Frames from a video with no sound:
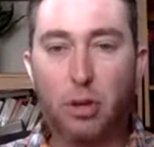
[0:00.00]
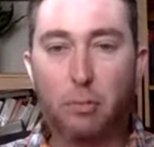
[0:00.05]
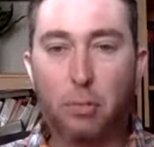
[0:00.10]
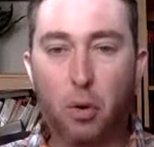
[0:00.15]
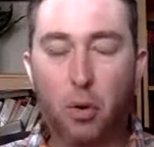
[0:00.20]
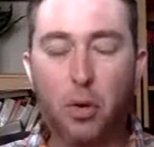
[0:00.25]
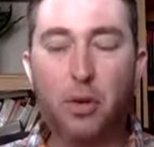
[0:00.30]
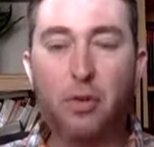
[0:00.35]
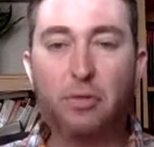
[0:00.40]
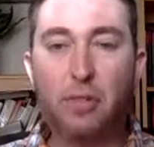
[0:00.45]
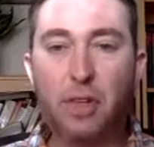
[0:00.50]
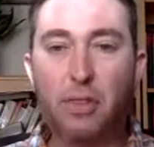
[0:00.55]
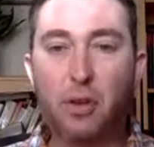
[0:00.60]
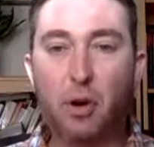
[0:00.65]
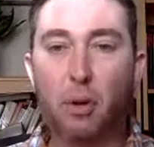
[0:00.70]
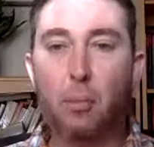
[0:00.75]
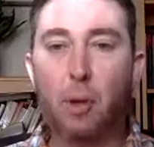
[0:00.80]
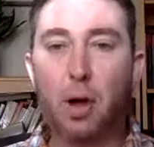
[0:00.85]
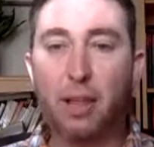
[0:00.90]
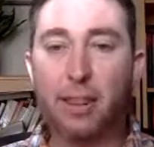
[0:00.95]
to prove that
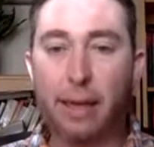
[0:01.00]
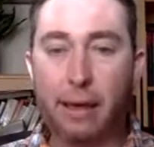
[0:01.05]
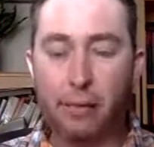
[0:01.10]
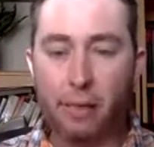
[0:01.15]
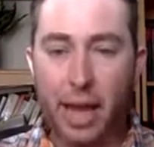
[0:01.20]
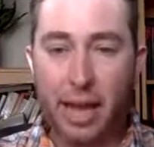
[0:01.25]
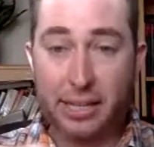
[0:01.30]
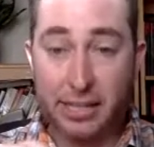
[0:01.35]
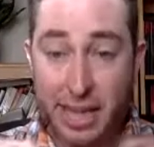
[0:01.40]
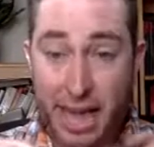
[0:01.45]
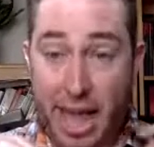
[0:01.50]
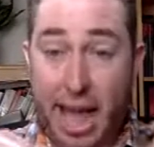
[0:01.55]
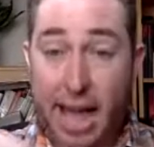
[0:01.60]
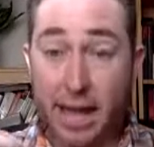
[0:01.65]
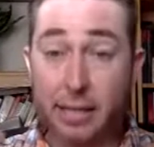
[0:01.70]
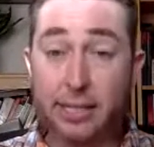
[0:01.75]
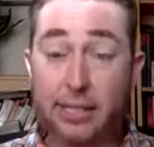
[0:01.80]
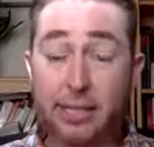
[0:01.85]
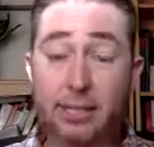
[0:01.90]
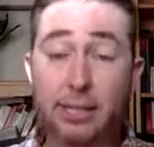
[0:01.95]
they're among the elect, to
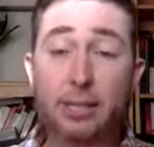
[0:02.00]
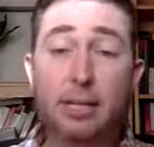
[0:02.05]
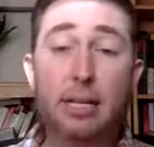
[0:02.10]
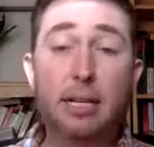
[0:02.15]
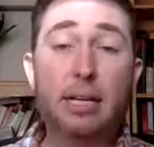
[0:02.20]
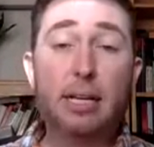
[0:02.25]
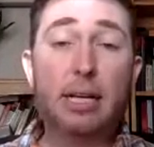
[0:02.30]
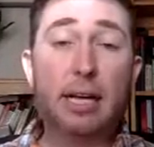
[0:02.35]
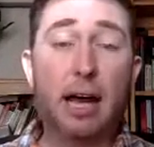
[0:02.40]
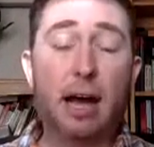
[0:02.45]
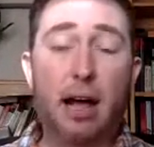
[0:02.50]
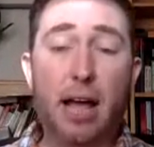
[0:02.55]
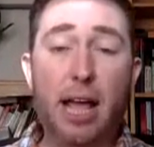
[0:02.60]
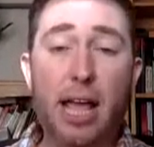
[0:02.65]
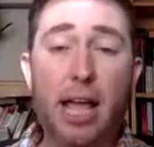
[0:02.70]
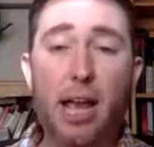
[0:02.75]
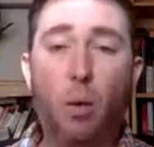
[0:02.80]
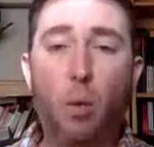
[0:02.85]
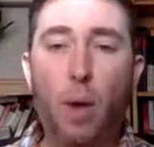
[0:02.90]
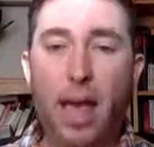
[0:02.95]
act
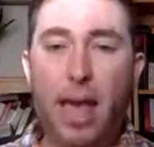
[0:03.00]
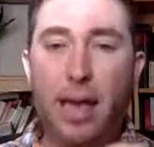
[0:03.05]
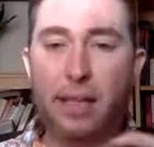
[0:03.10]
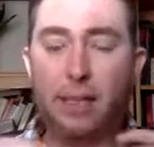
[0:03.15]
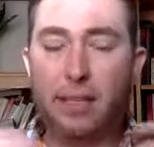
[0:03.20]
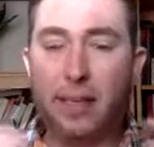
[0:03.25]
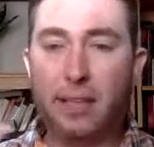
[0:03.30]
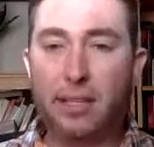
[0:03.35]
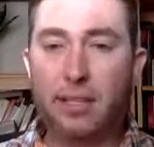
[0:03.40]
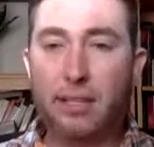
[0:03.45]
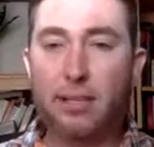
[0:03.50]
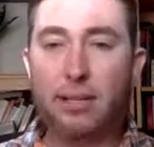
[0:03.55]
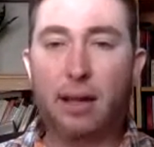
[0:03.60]
in a way that